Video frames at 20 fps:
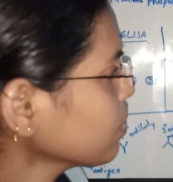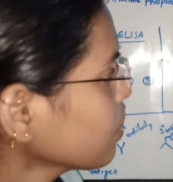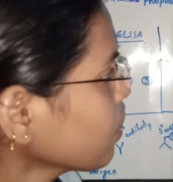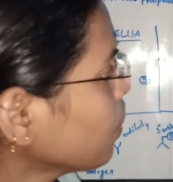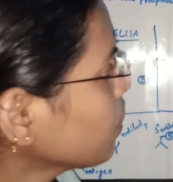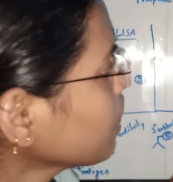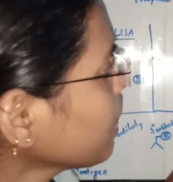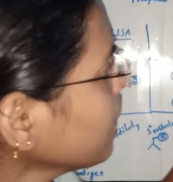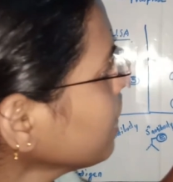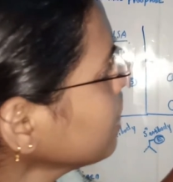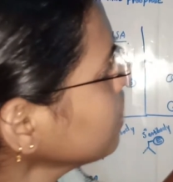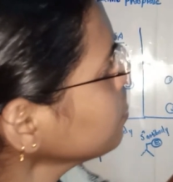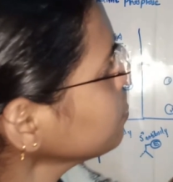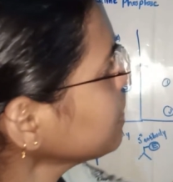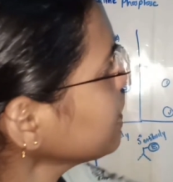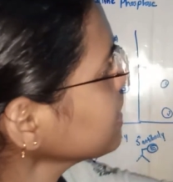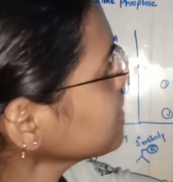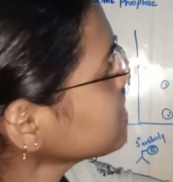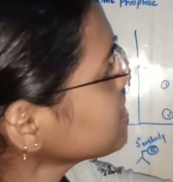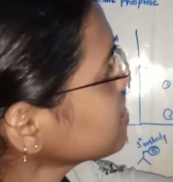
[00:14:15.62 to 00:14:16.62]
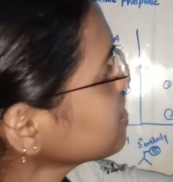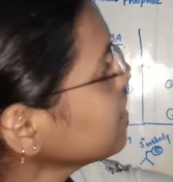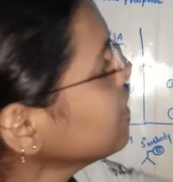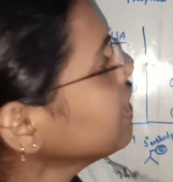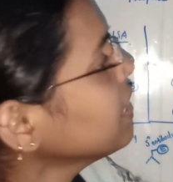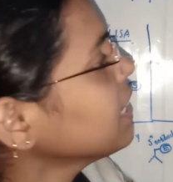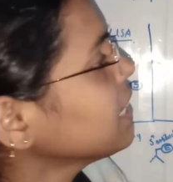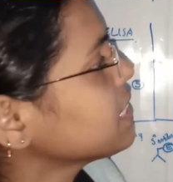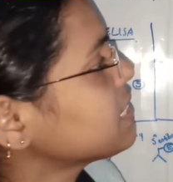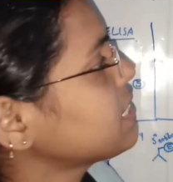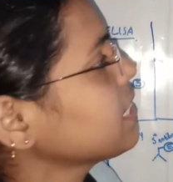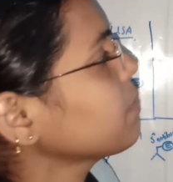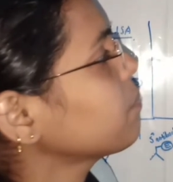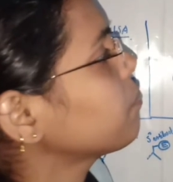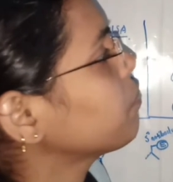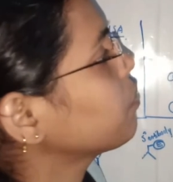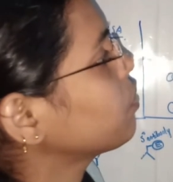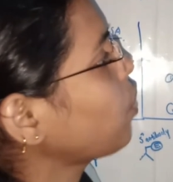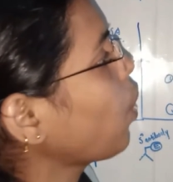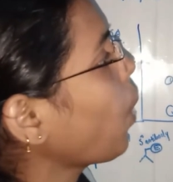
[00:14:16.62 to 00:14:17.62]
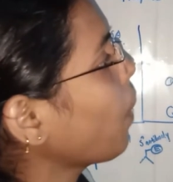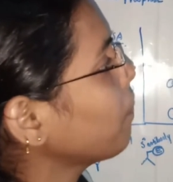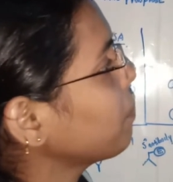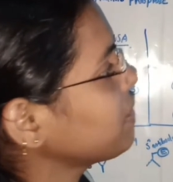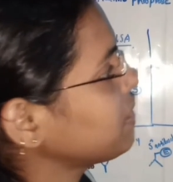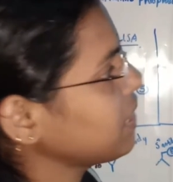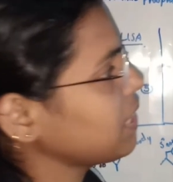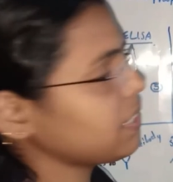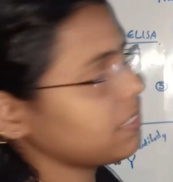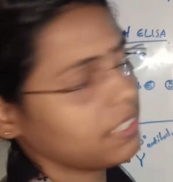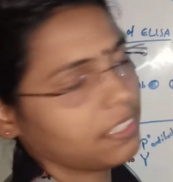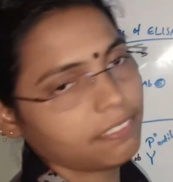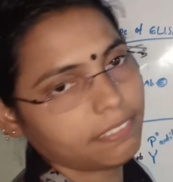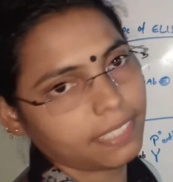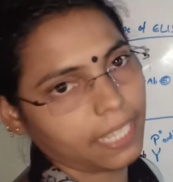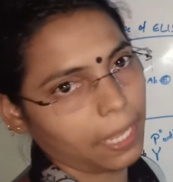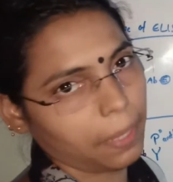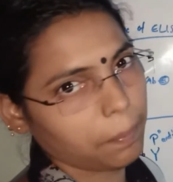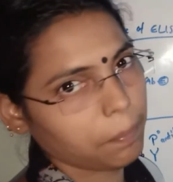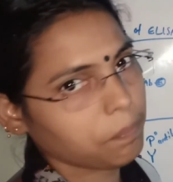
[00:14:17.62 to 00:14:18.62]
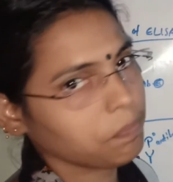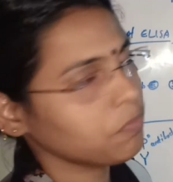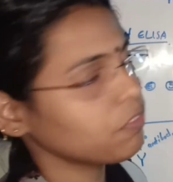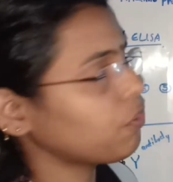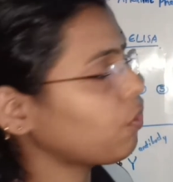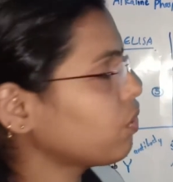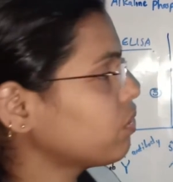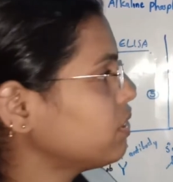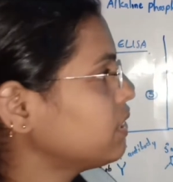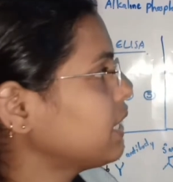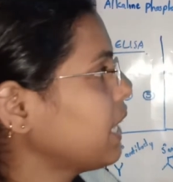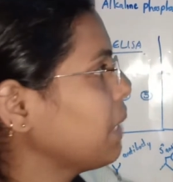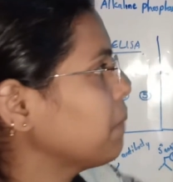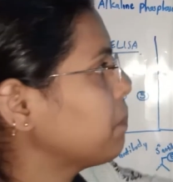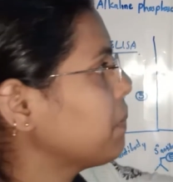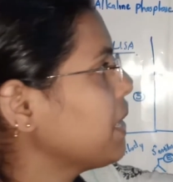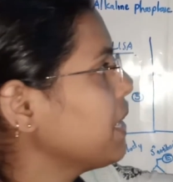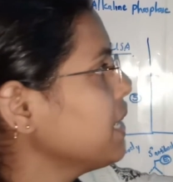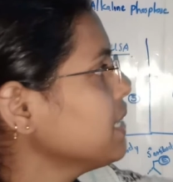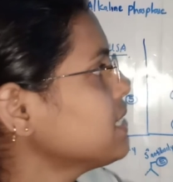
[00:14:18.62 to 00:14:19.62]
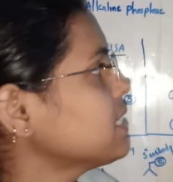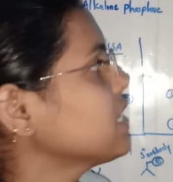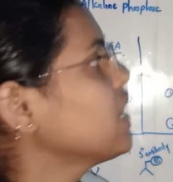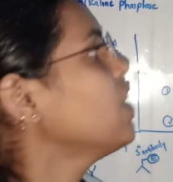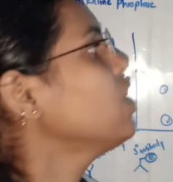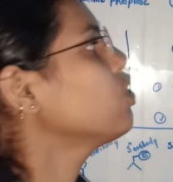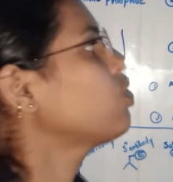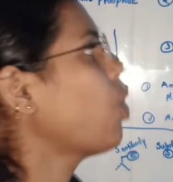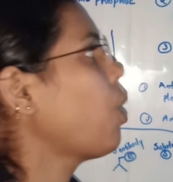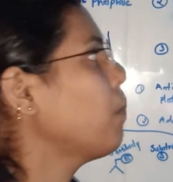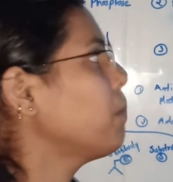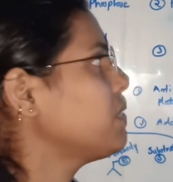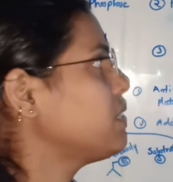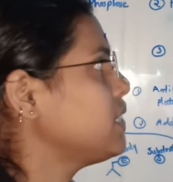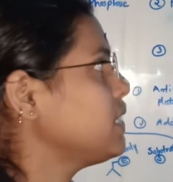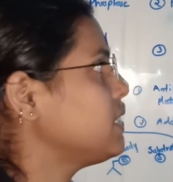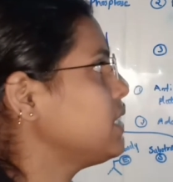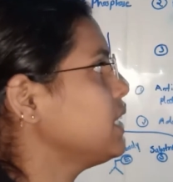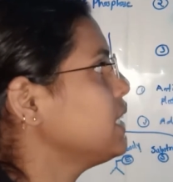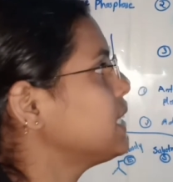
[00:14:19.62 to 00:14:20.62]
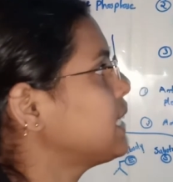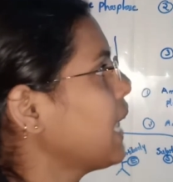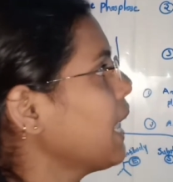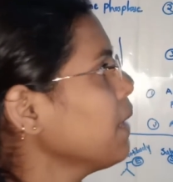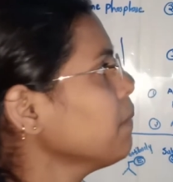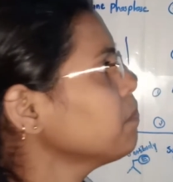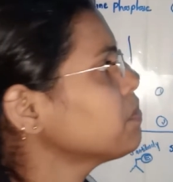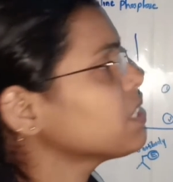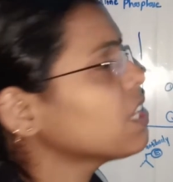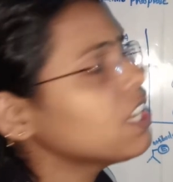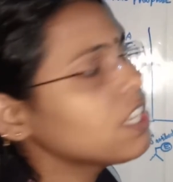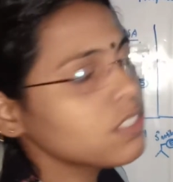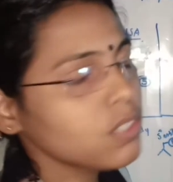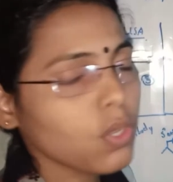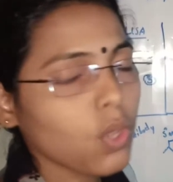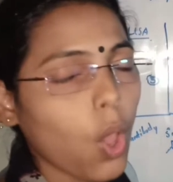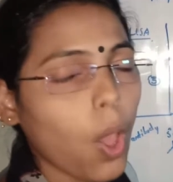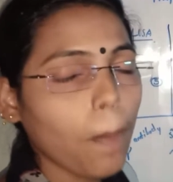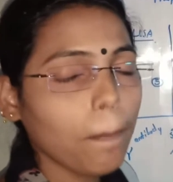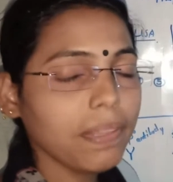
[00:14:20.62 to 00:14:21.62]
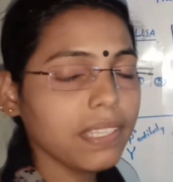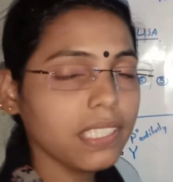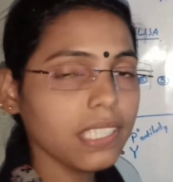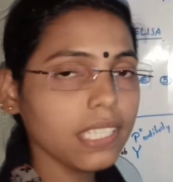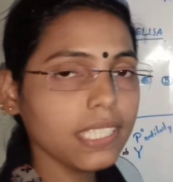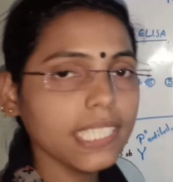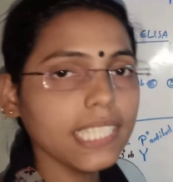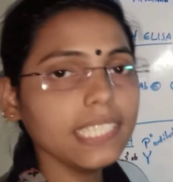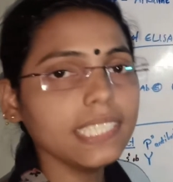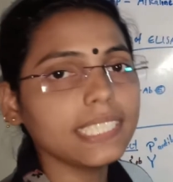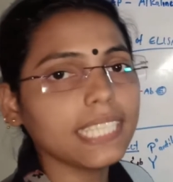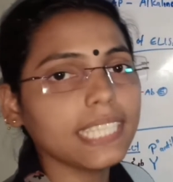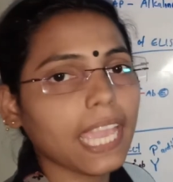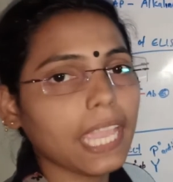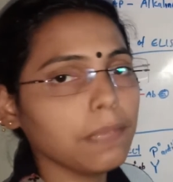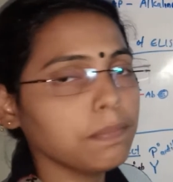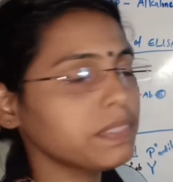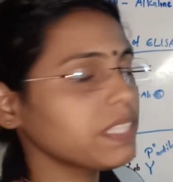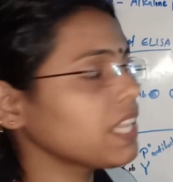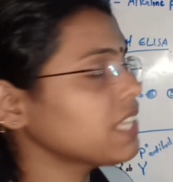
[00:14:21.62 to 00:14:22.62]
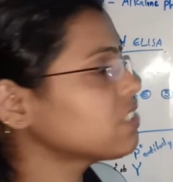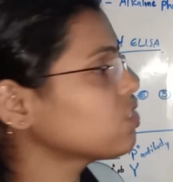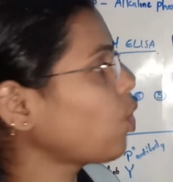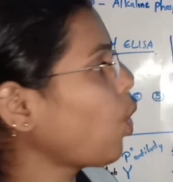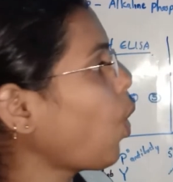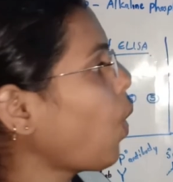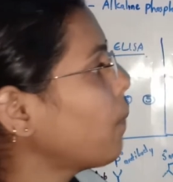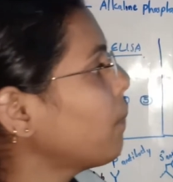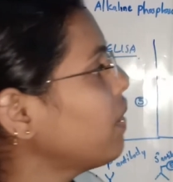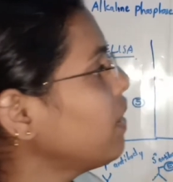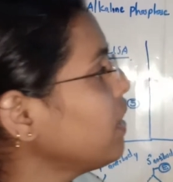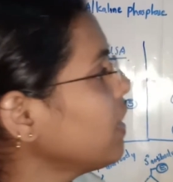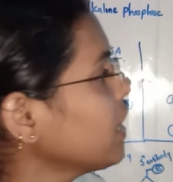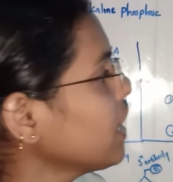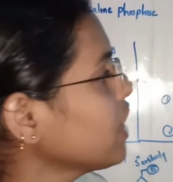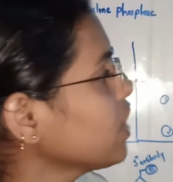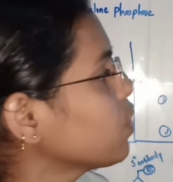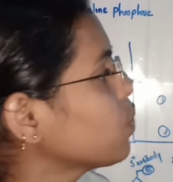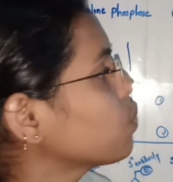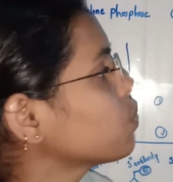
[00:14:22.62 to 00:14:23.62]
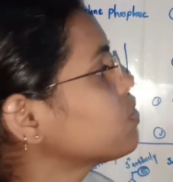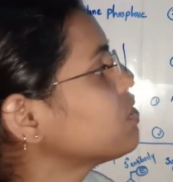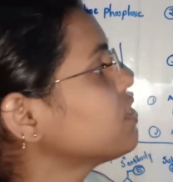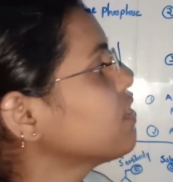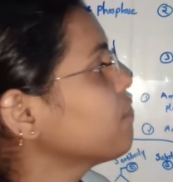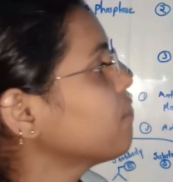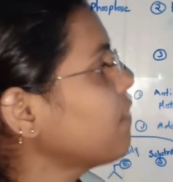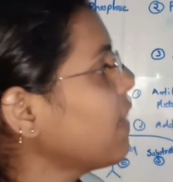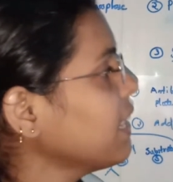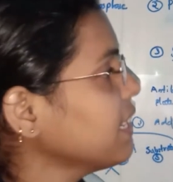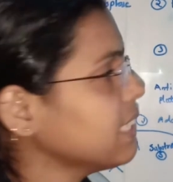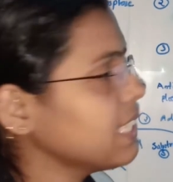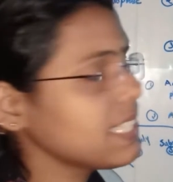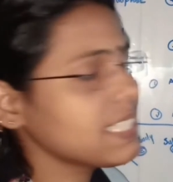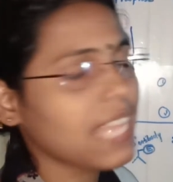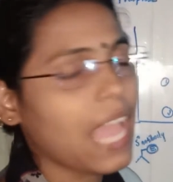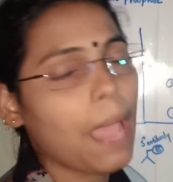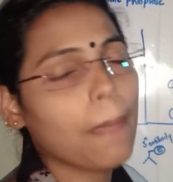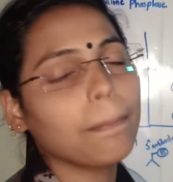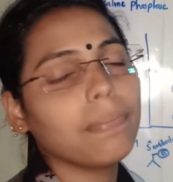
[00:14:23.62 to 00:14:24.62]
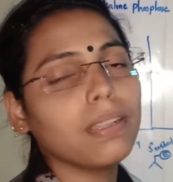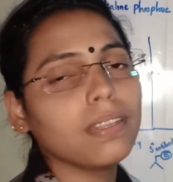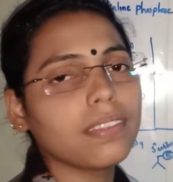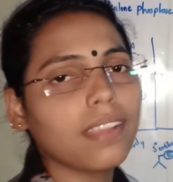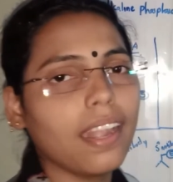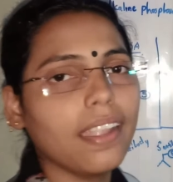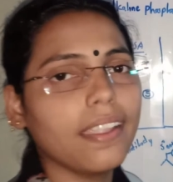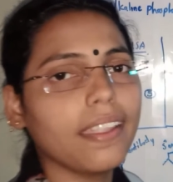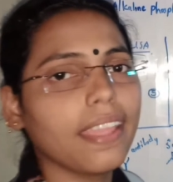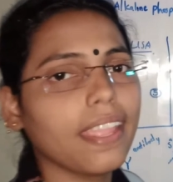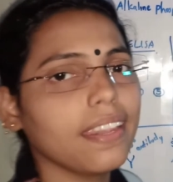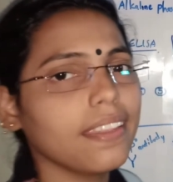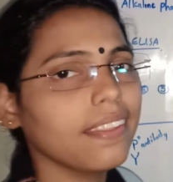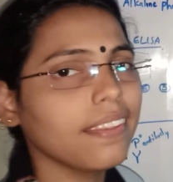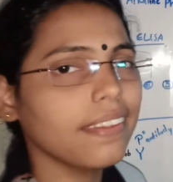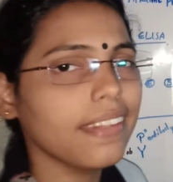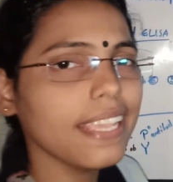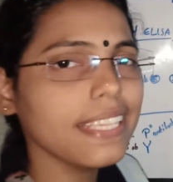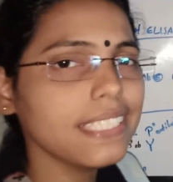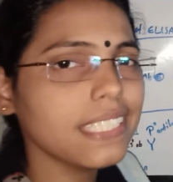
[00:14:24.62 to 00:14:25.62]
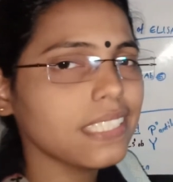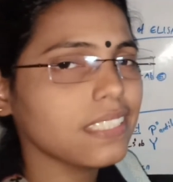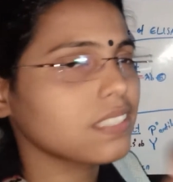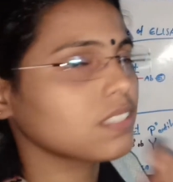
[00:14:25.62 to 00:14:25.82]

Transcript: Okay, now next it's a competitive type. Fourth type is competitive types. So competitive types is commonly used when the sample containing less